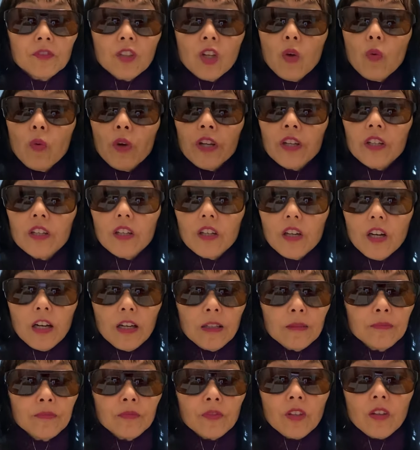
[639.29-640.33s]
When
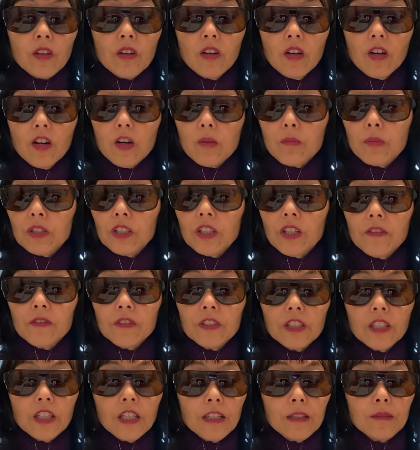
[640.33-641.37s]
her
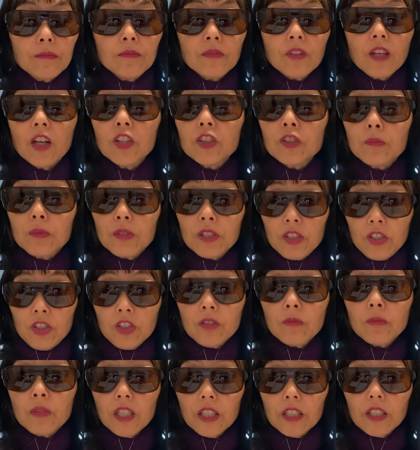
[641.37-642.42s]
beloved husband,
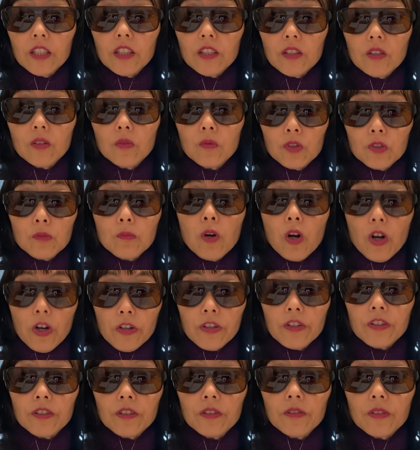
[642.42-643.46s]
Jim Elliot, was
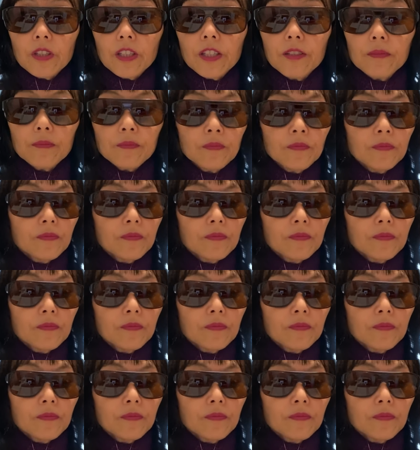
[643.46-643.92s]
martyred, right?